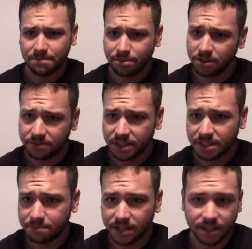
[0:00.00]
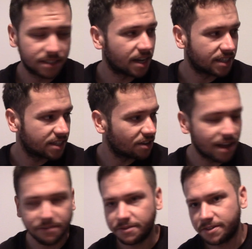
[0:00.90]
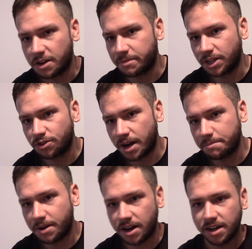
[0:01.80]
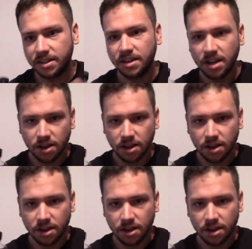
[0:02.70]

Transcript: perfect because I still haven't found my tripod